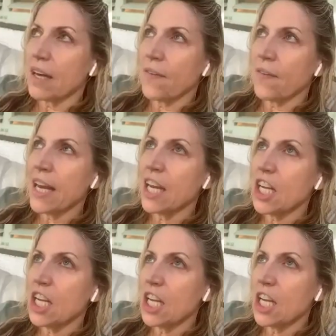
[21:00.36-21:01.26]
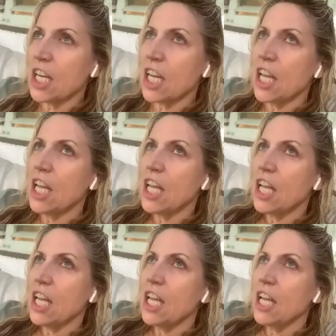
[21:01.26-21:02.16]
if I could,
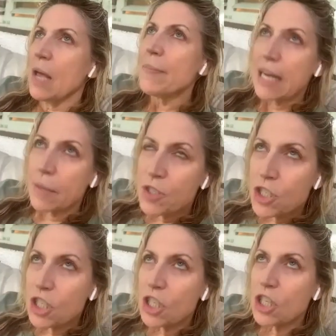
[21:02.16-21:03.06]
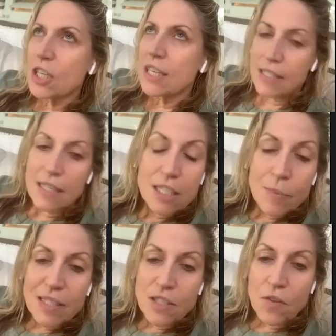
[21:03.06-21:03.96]
I mean, I'm sure it's an
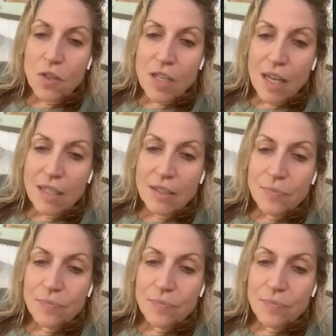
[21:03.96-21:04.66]
expensive hotel.